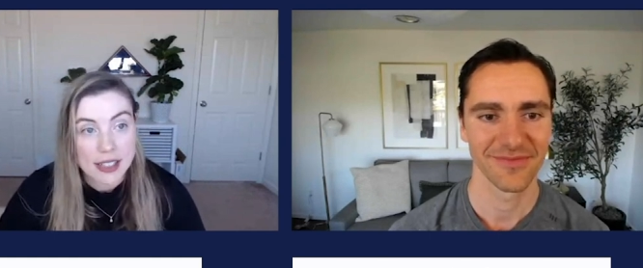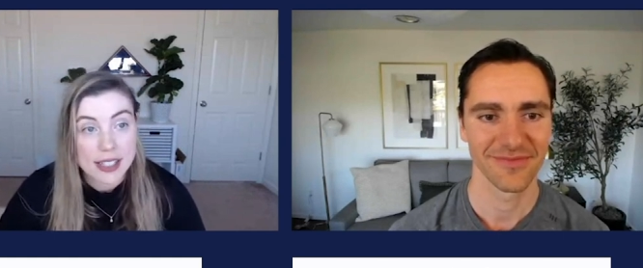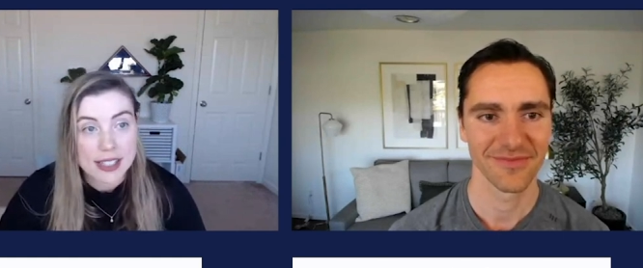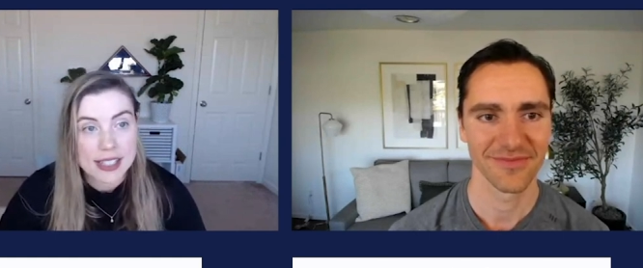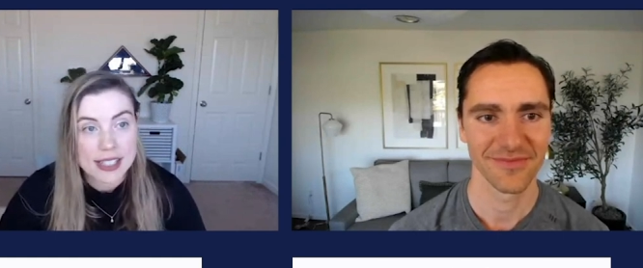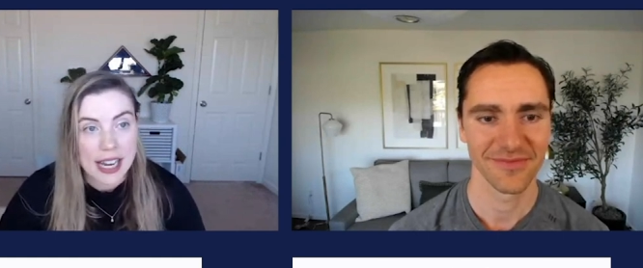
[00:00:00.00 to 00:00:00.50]
Speaker 1: and
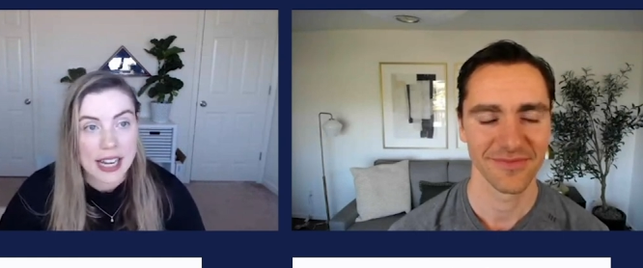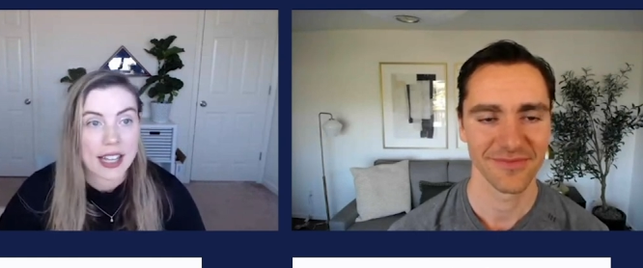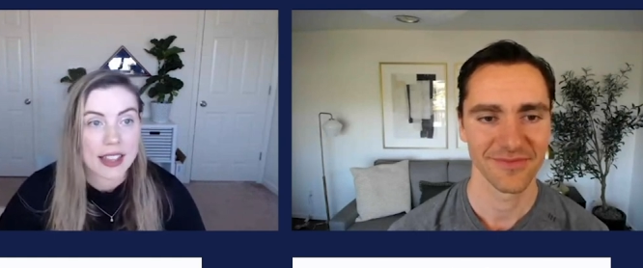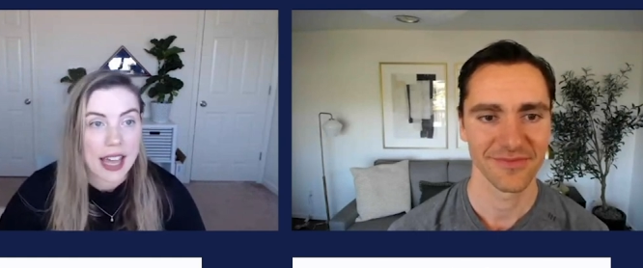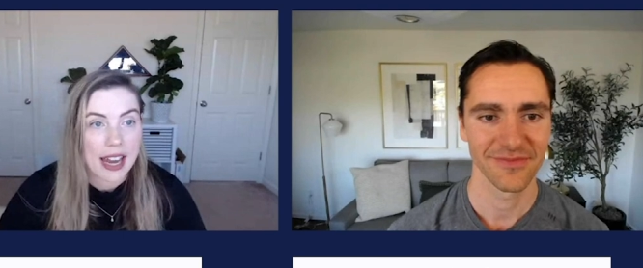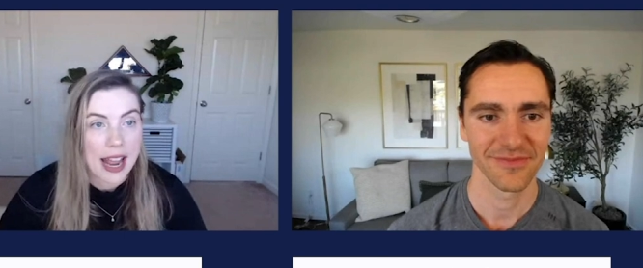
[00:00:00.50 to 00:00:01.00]

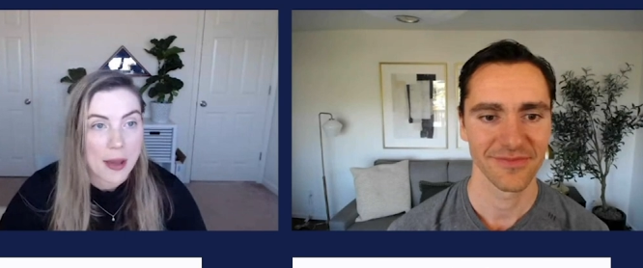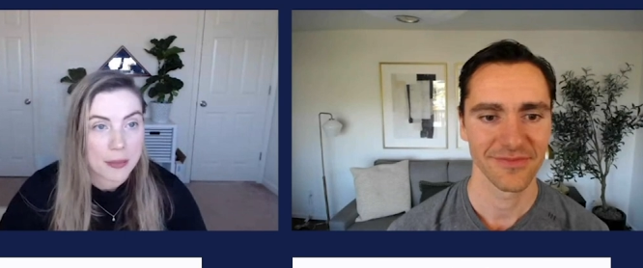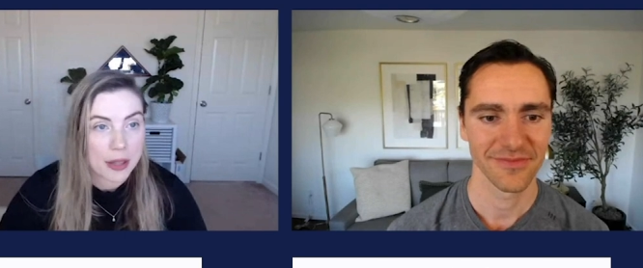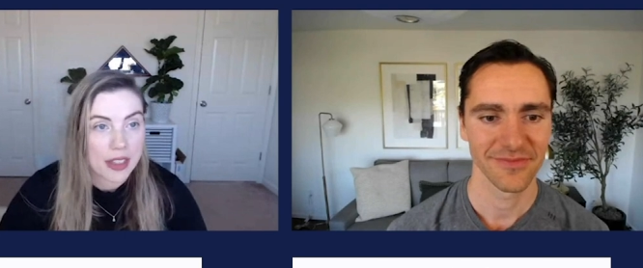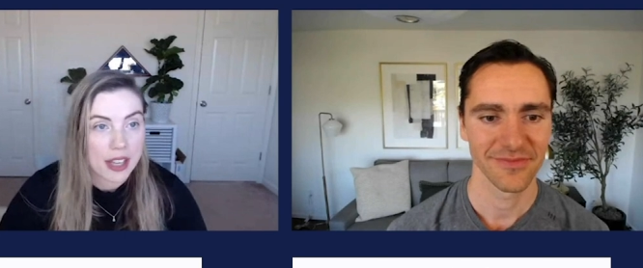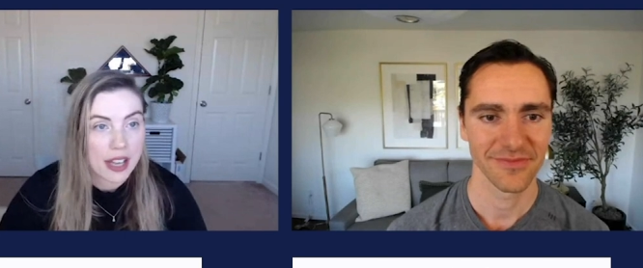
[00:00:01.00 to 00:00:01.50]
sustaining that
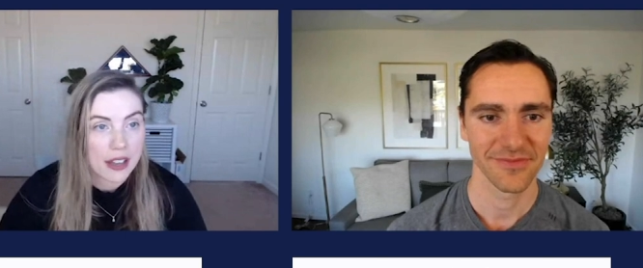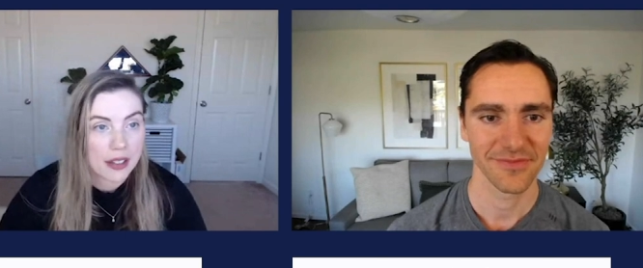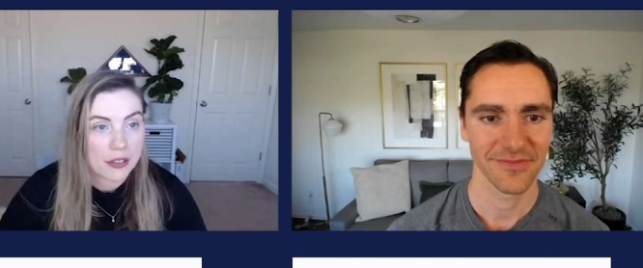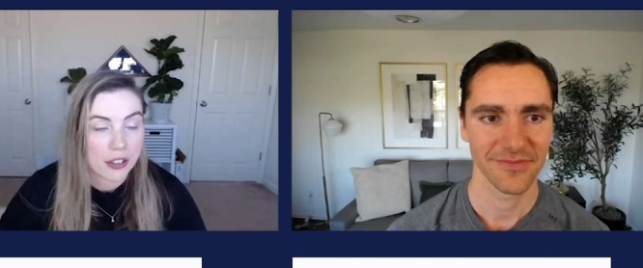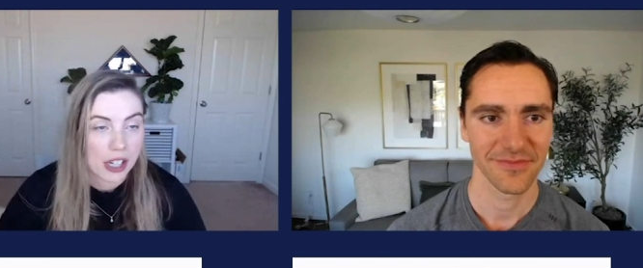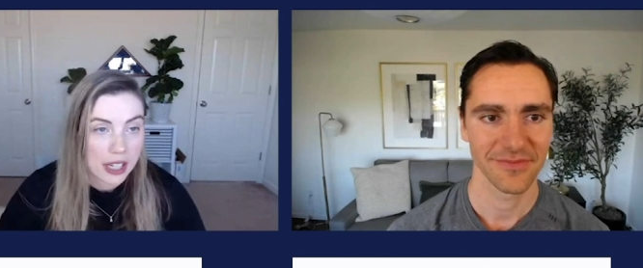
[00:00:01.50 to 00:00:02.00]
empathy
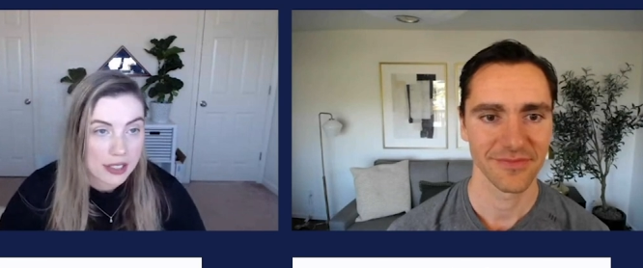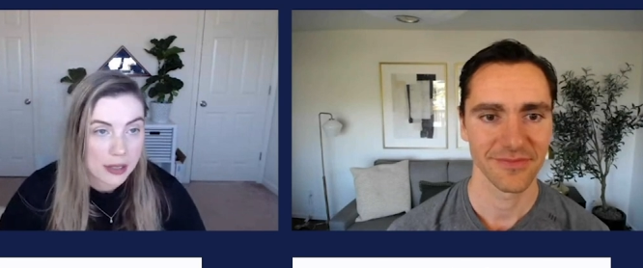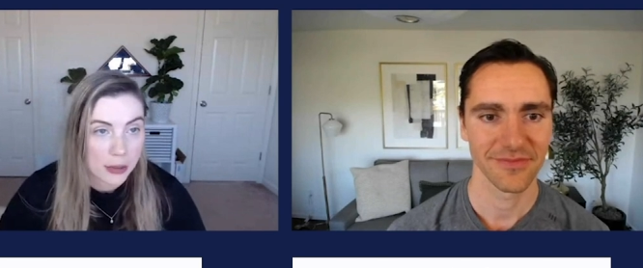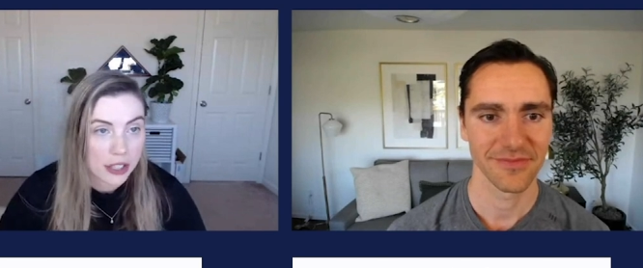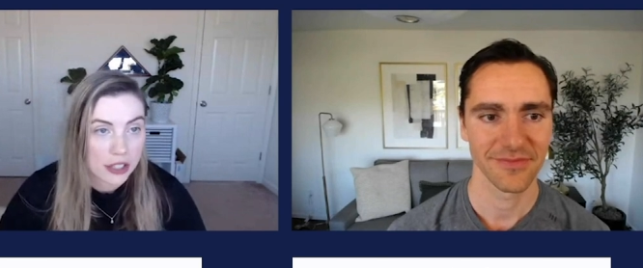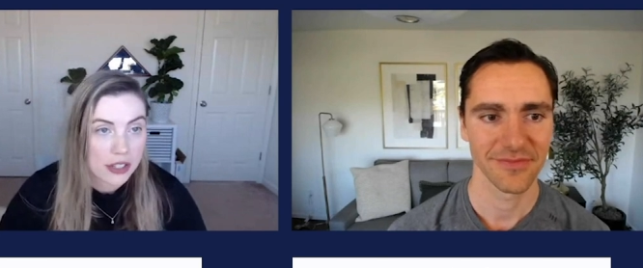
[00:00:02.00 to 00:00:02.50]
for
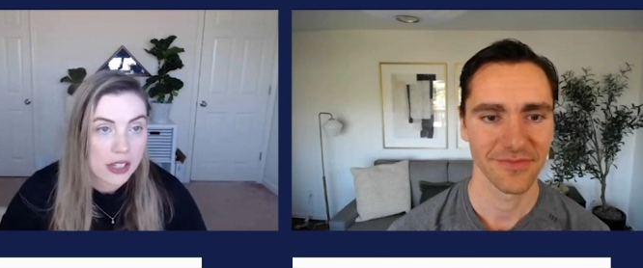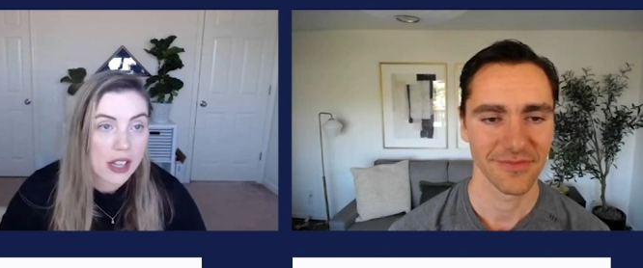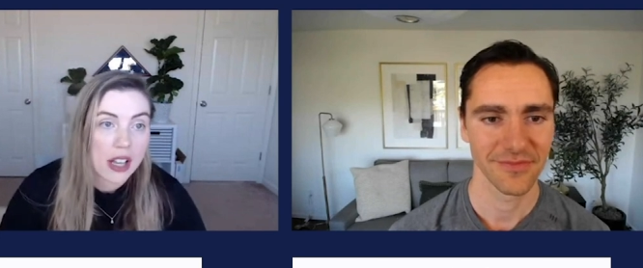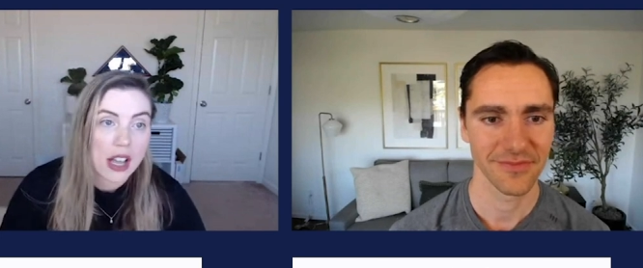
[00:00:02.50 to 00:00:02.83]
customers,